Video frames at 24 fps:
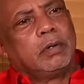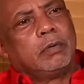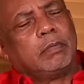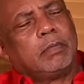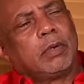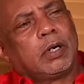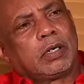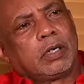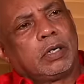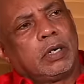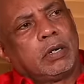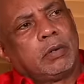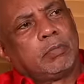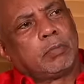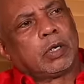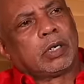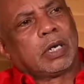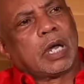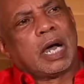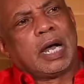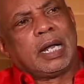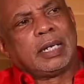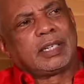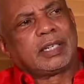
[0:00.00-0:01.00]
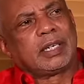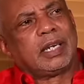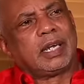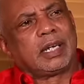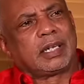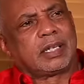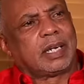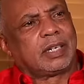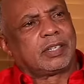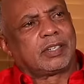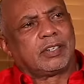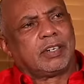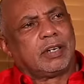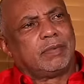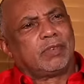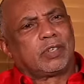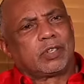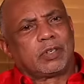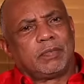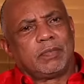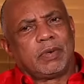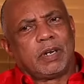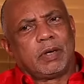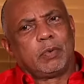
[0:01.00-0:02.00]
But all selectors them
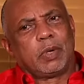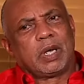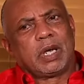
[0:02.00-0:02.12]
something.